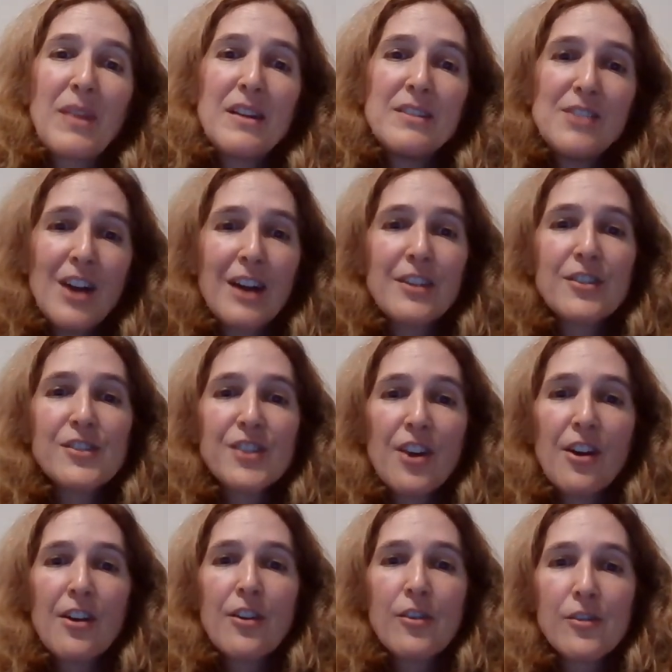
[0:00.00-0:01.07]
doctors
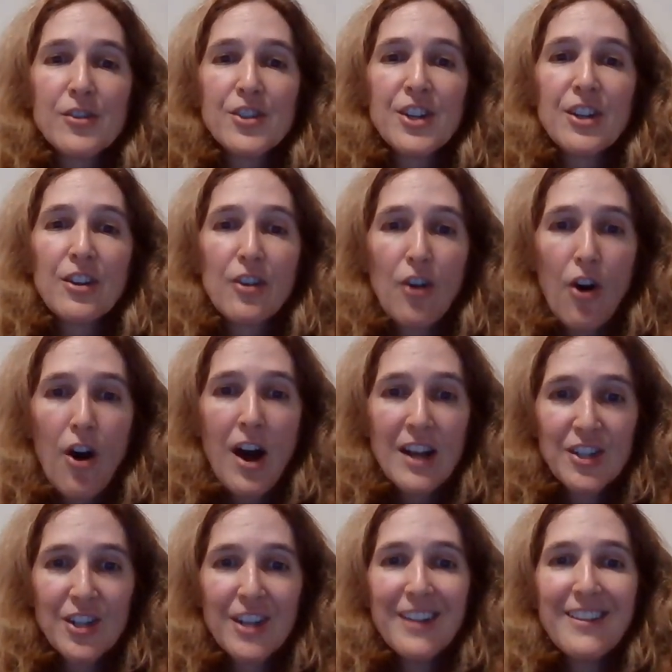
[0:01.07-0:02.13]
are urging
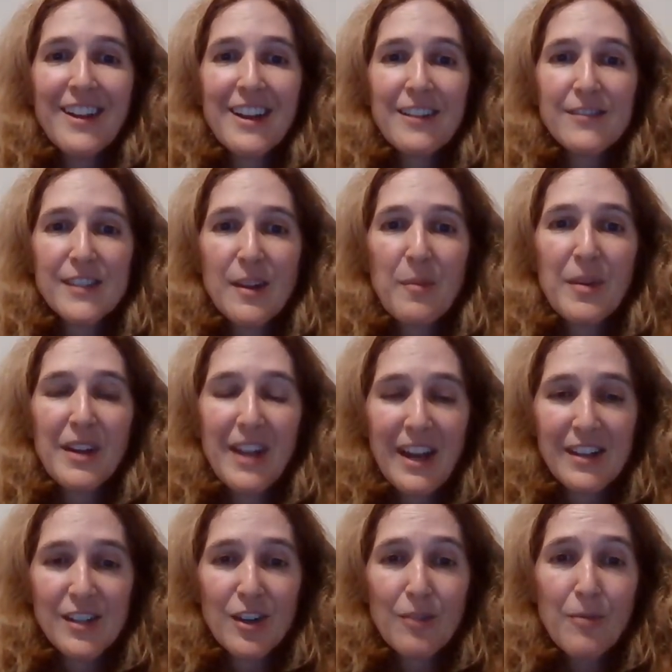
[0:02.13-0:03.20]
caution that if somebody
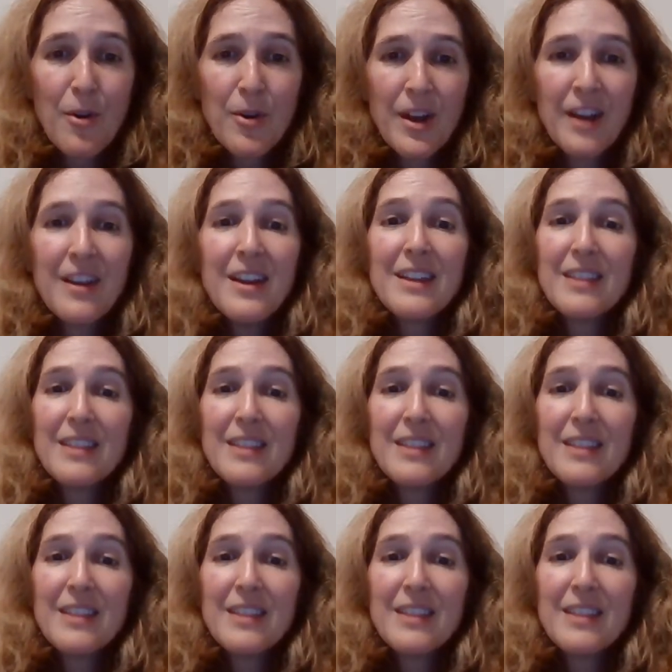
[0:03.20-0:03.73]
has corona,